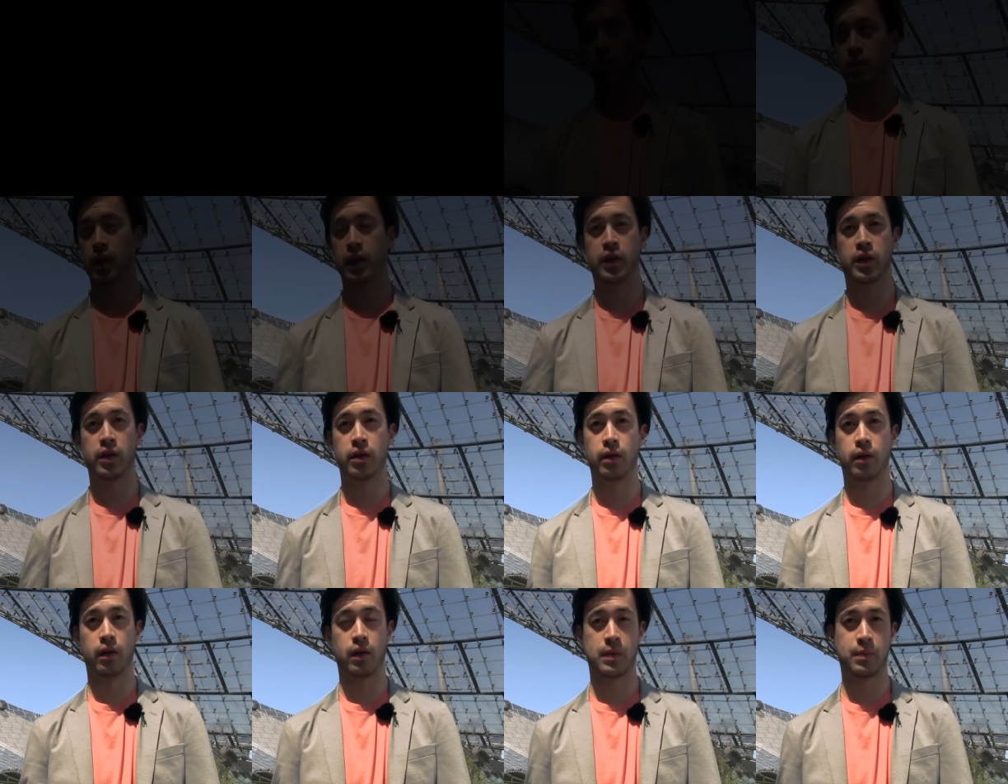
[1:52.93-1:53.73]
My
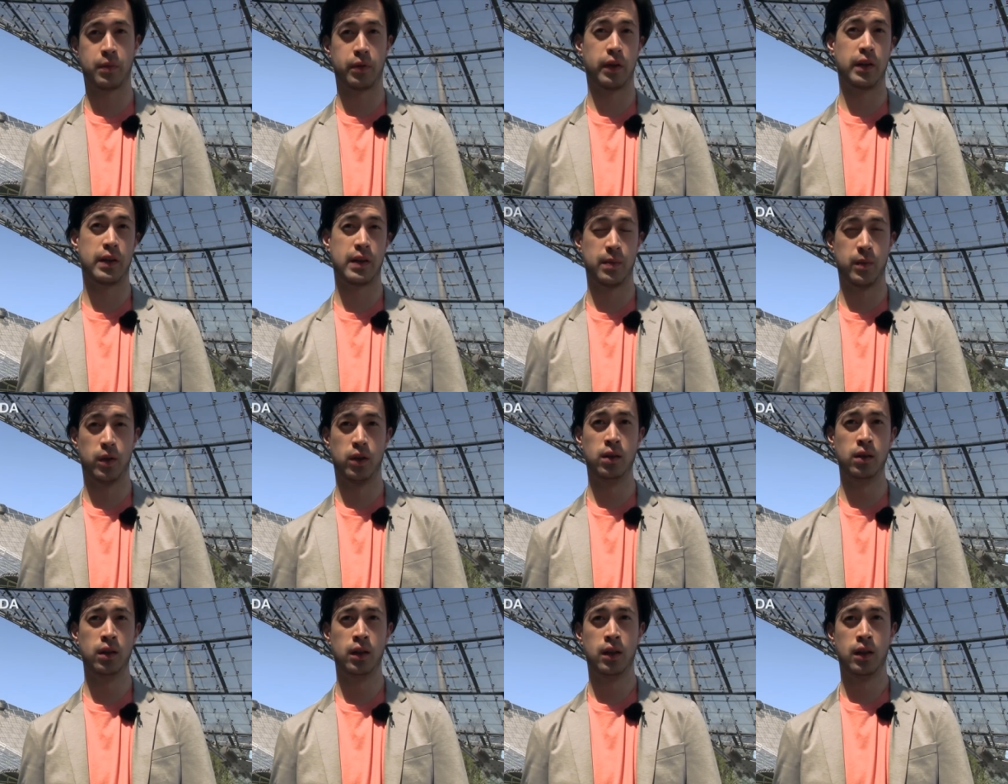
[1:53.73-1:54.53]
studio is pretty
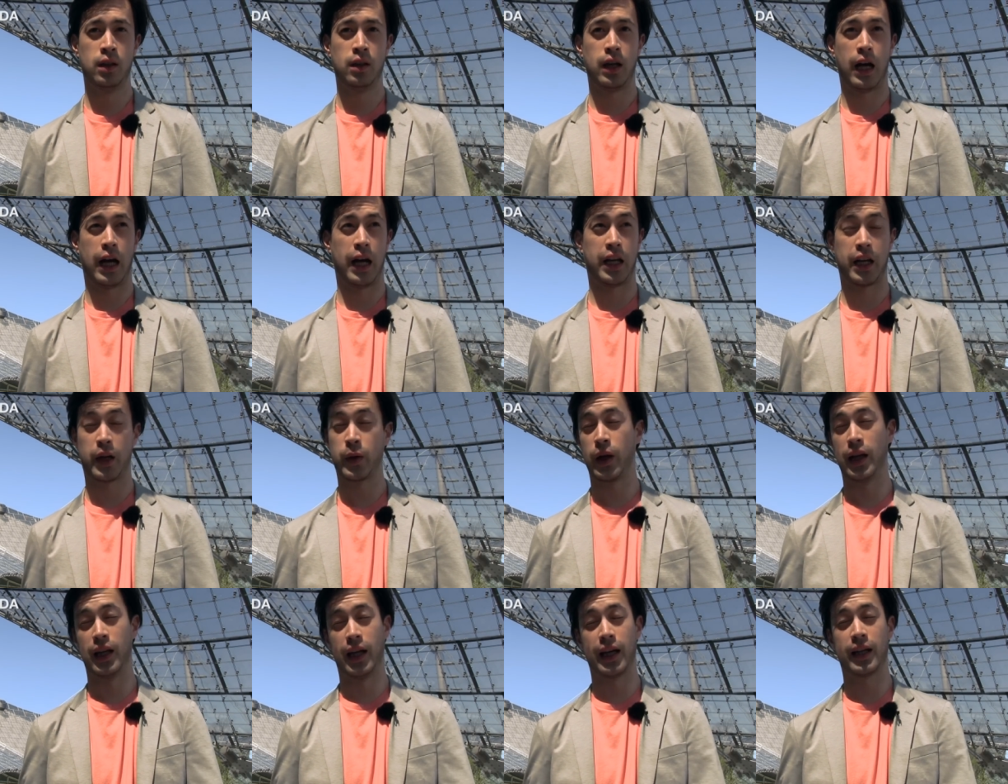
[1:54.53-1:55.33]
small and I
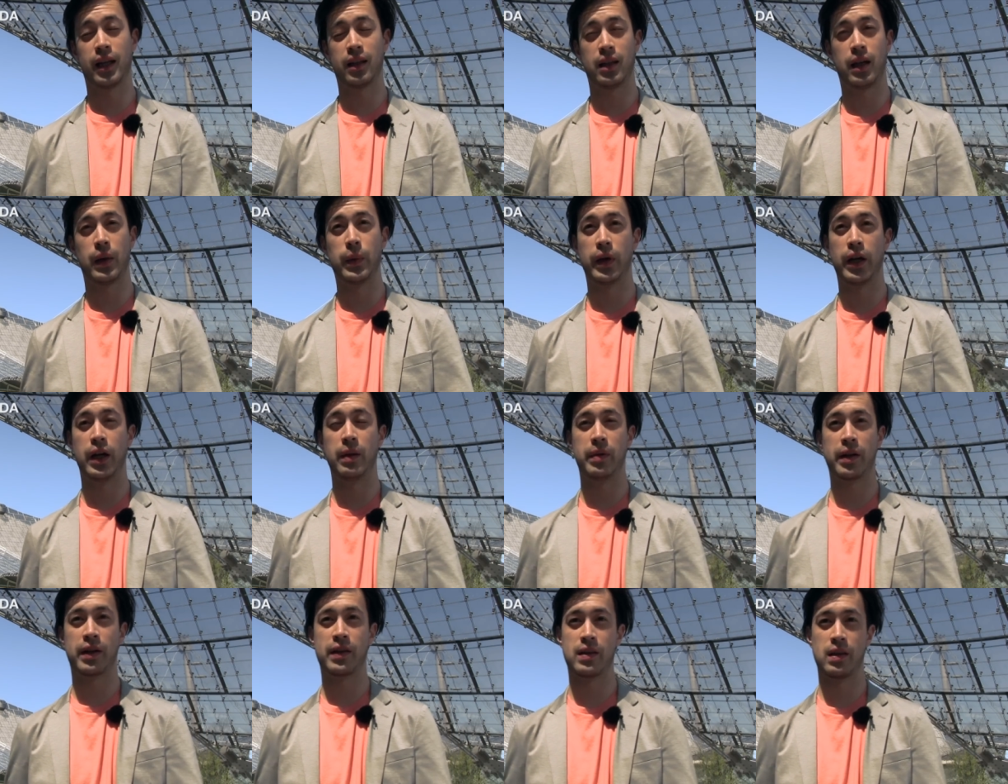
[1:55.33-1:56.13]
quite like it that way
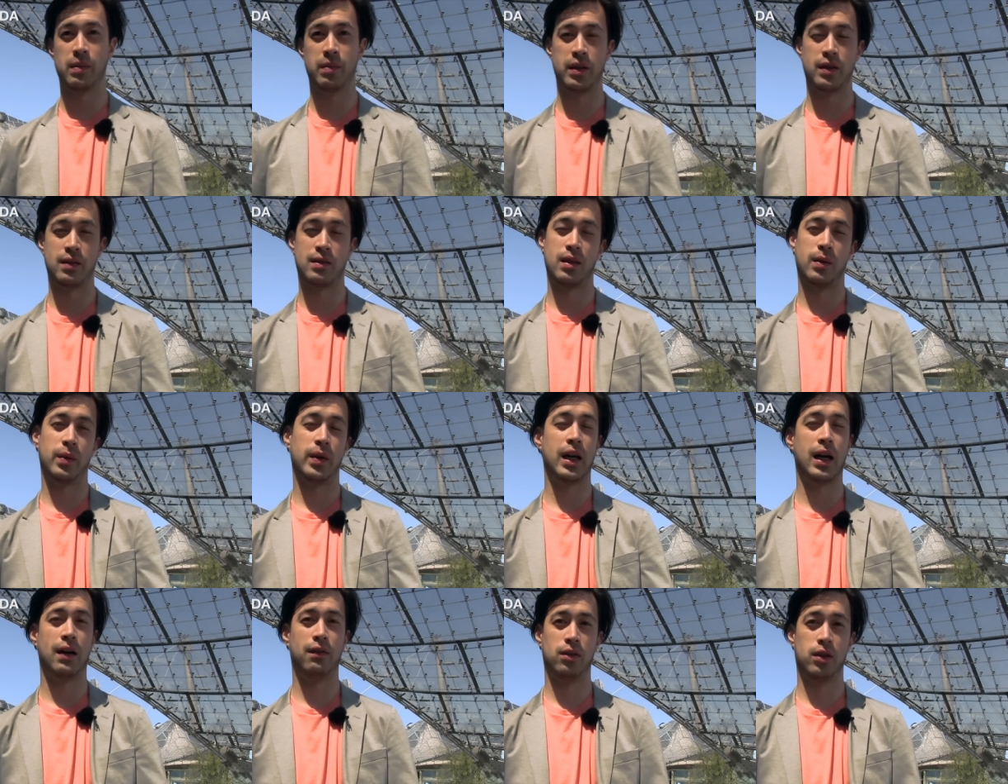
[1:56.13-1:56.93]
because it means that
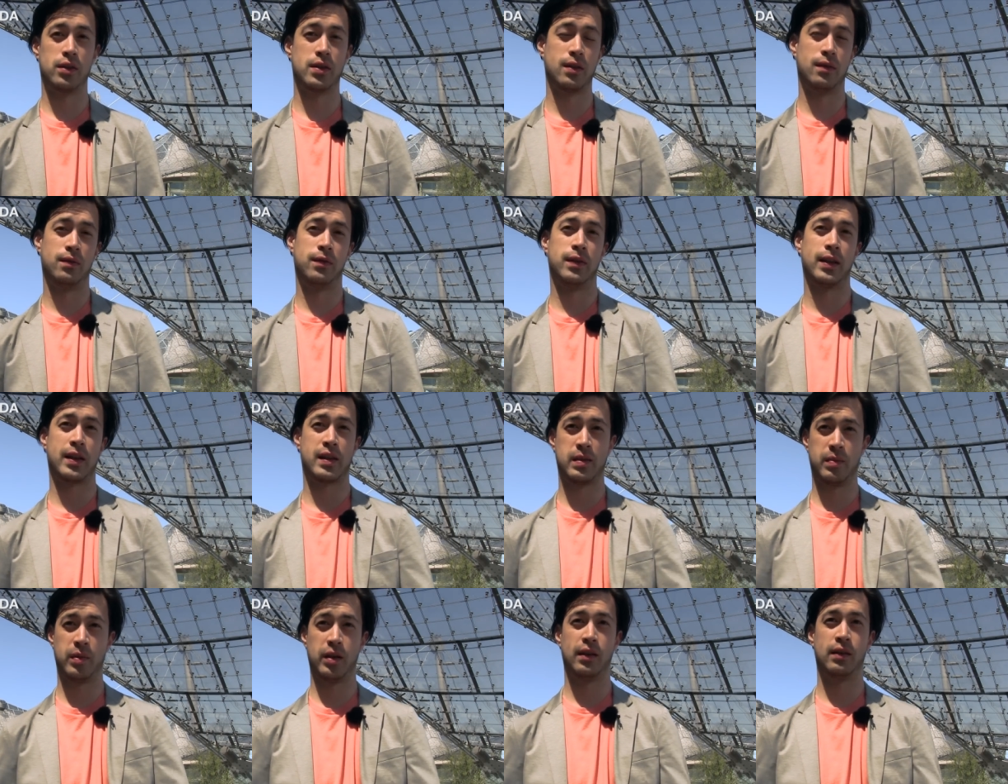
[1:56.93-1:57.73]
we have lots of
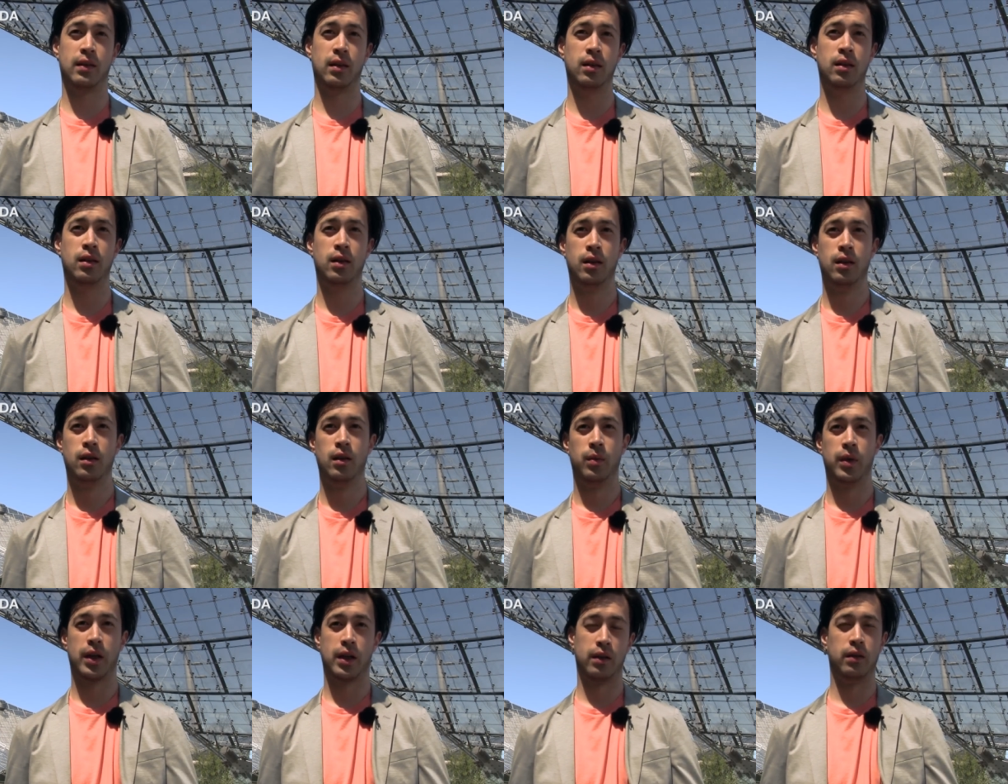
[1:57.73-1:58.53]
flexibility.
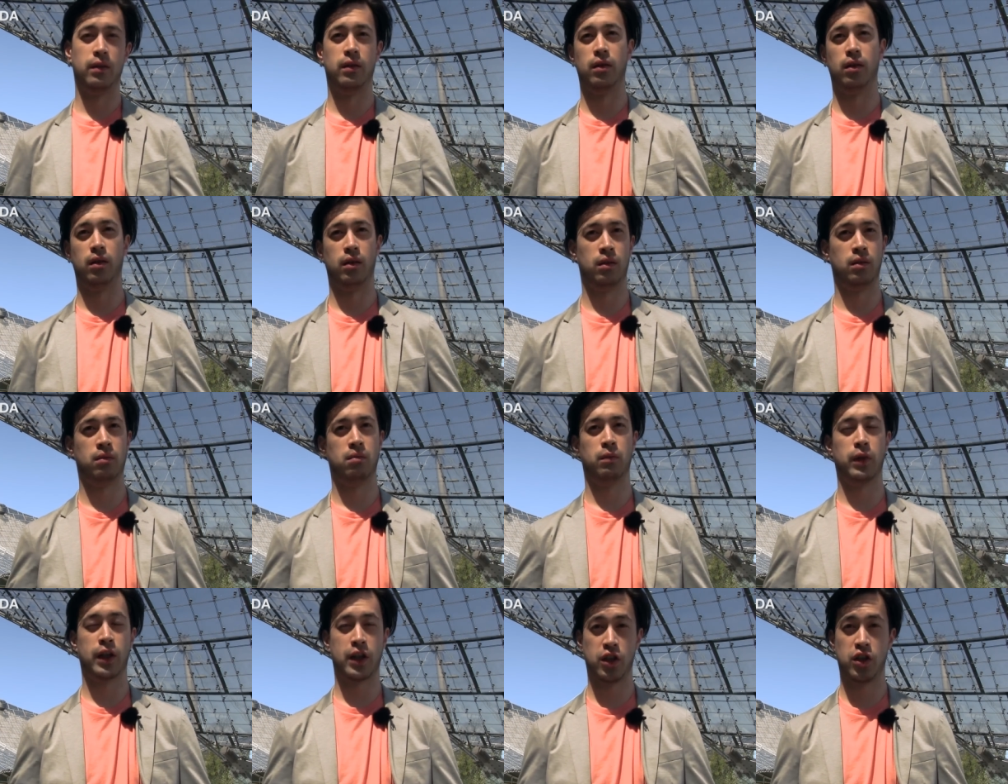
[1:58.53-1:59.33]
We can do,
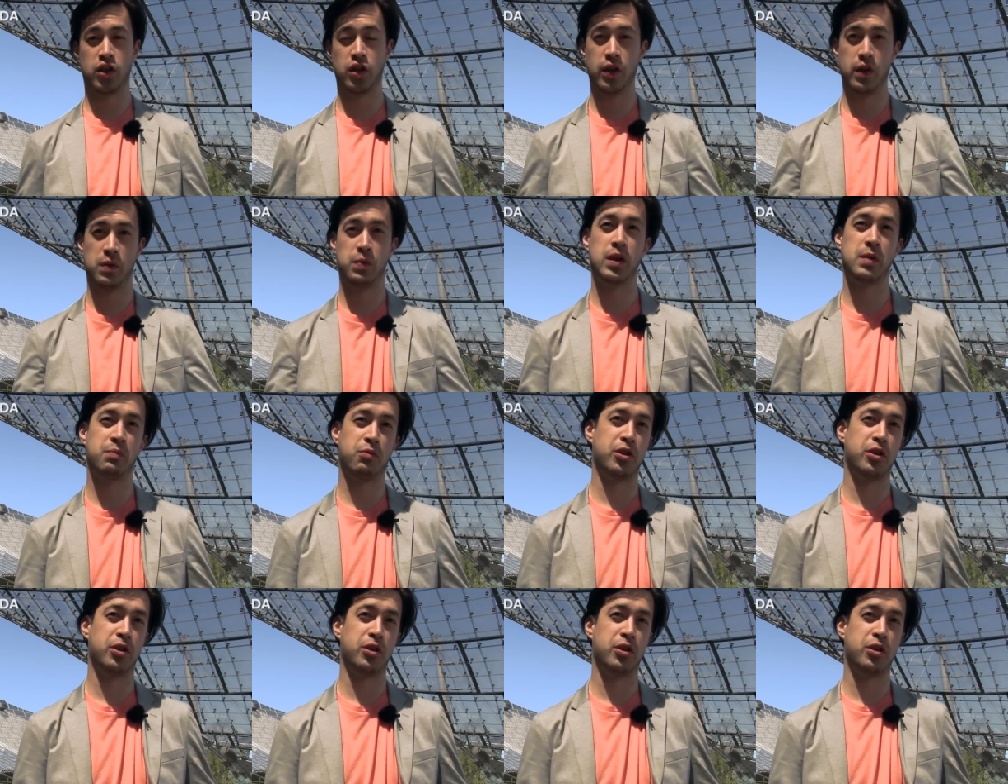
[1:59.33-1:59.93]
we can choose which